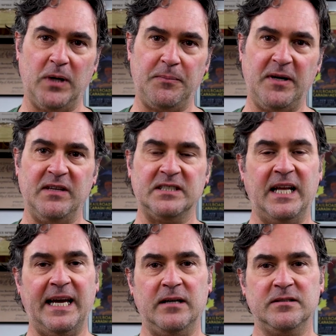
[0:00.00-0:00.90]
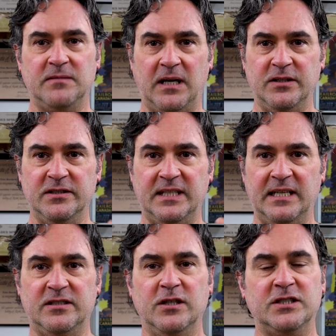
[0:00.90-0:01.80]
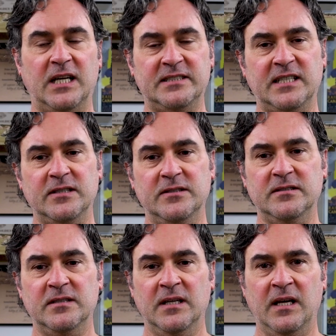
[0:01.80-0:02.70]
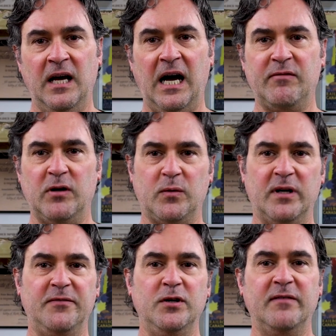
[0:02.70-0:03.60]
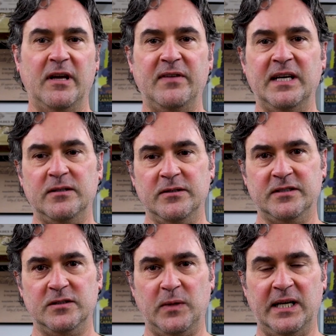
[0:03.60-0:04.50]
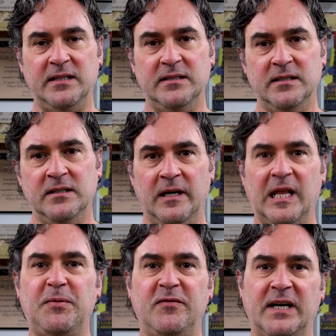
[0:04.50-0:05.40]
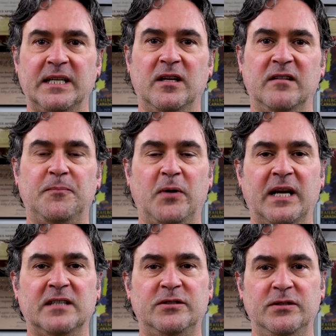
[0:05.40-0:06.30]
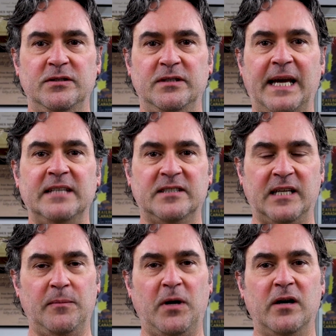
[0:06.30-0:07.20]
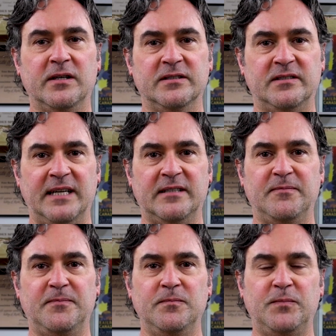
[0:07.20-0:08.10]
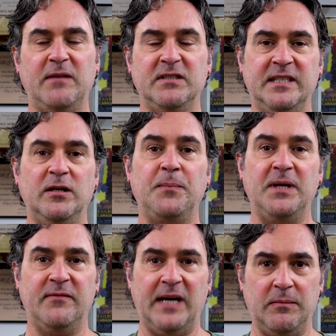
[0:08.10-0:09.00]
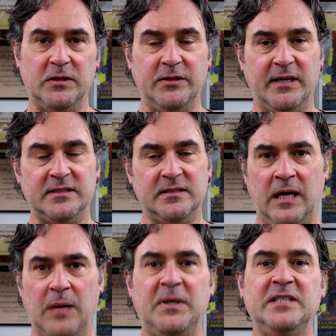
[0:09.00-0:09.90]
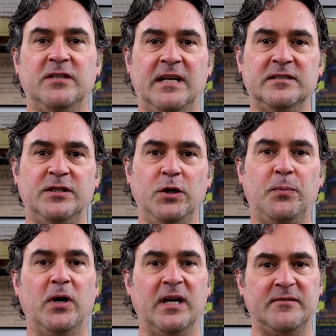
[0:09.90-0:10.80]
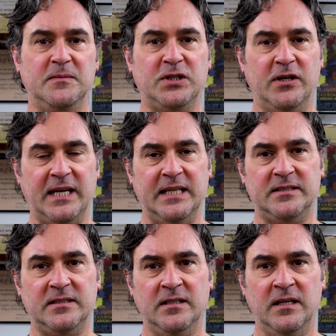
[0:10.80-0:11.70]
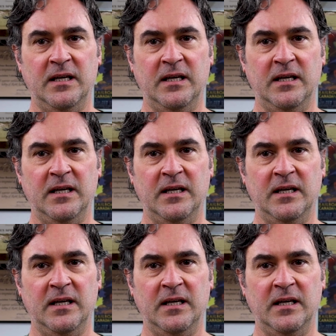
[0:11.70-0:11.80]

previous layouts. I used their searchlight signals. I've got quite a few of their vehicles as well. Now they're providing a lot of products to the N-Scale markets that have previously not been available to us. I'm pleased to announce a new product from Showcase.